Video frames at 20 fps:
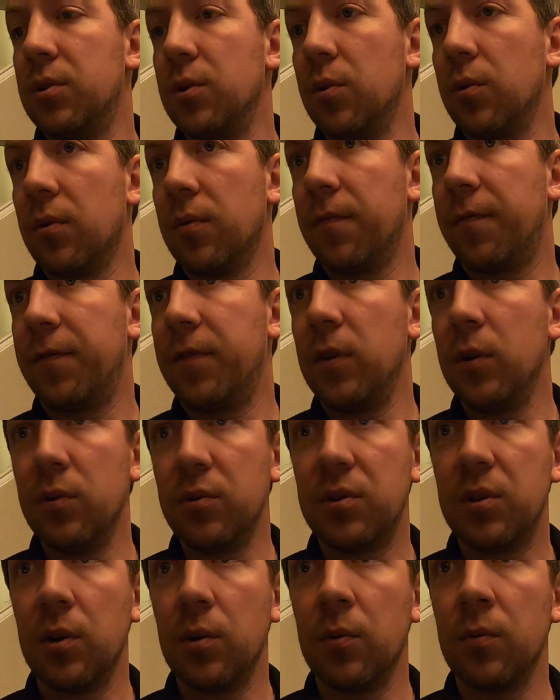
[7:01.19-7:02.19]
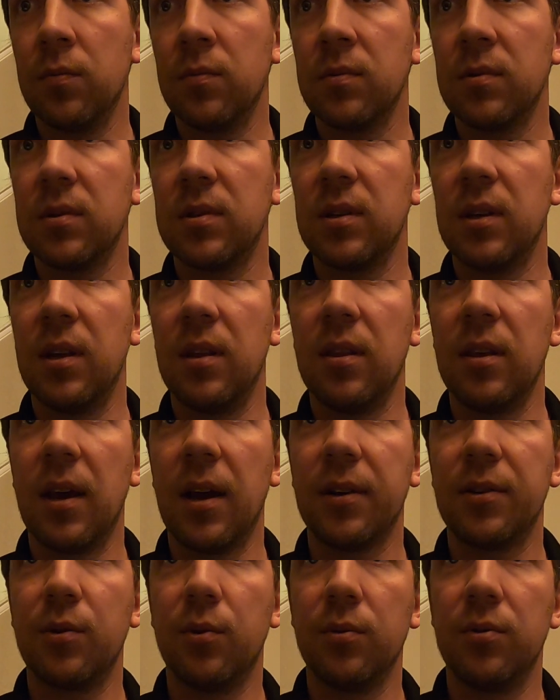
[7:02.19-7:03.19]
do a few tunes in the
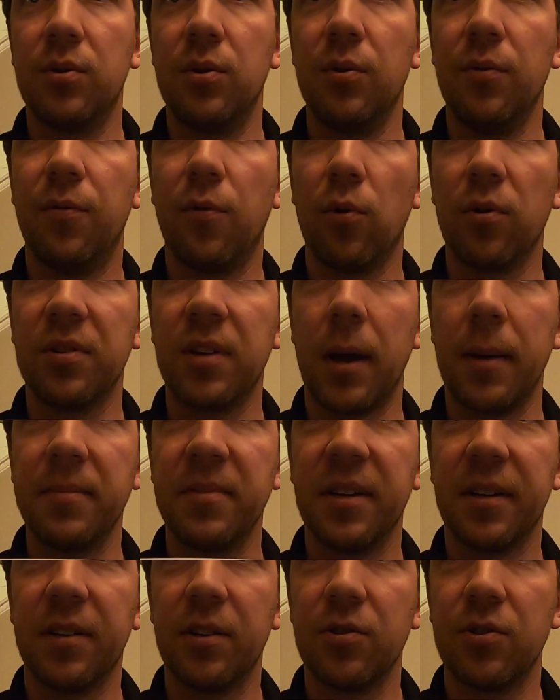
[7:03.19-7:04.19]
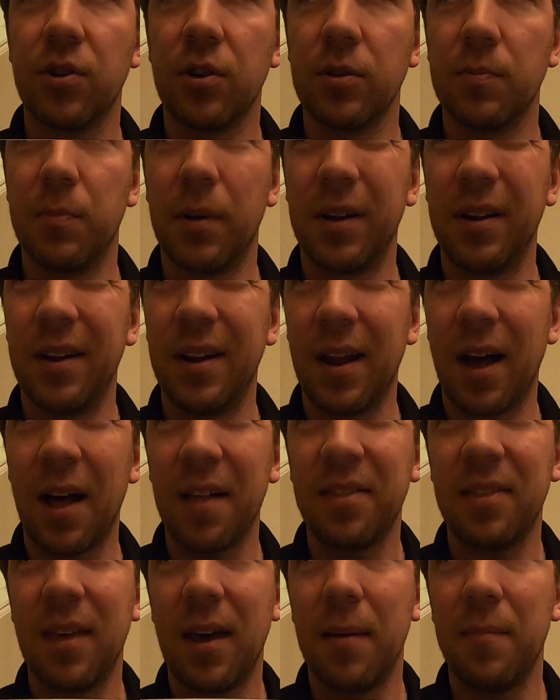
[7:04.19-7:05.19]
actual 2/4 time signatures, but
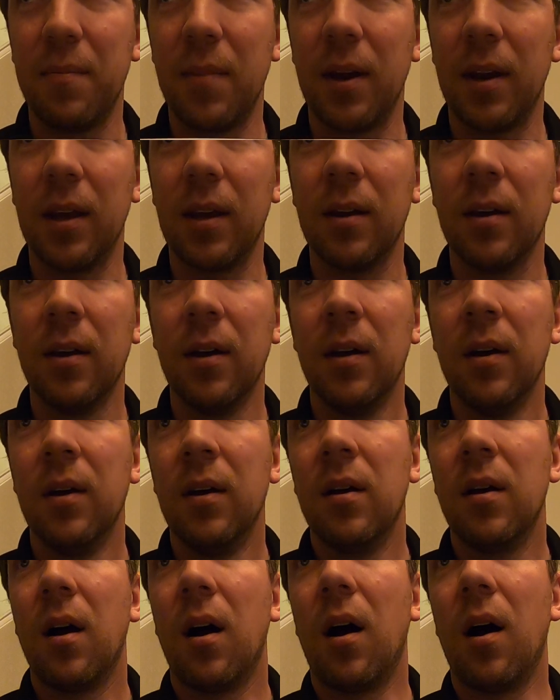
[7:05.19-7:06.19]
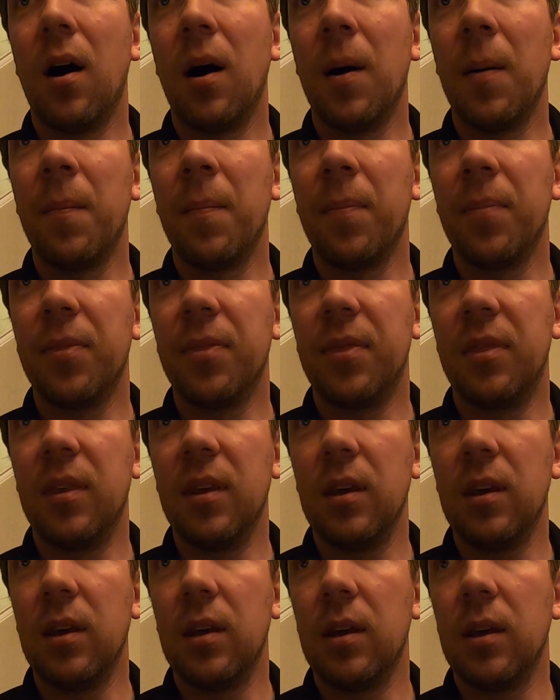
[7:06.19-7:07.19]
not that many.
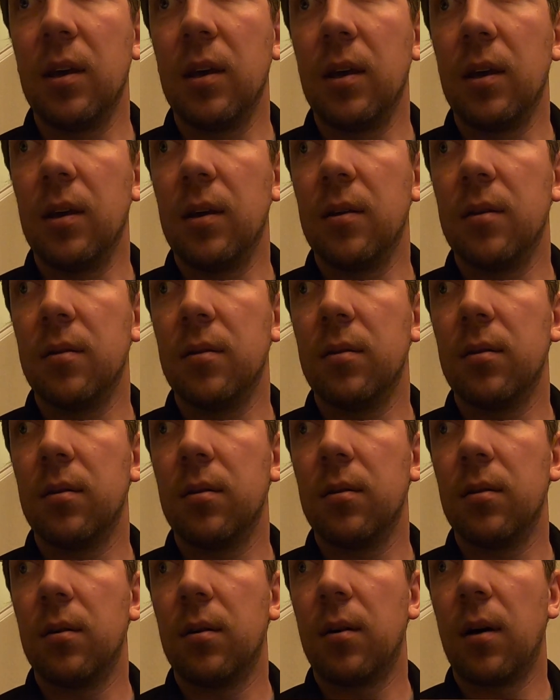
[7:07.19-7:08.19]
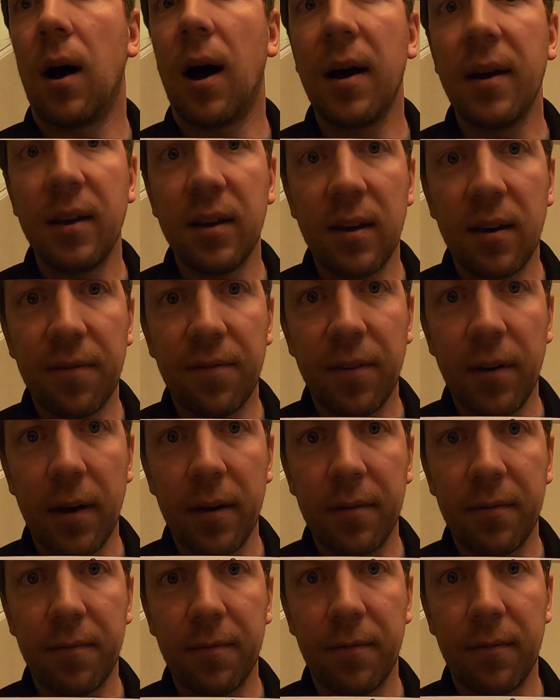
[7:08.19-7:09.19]
The
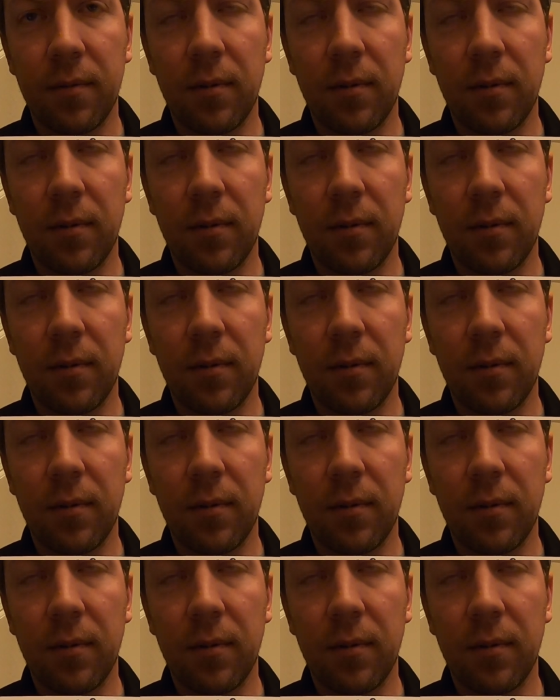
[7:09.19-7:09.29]
IAFF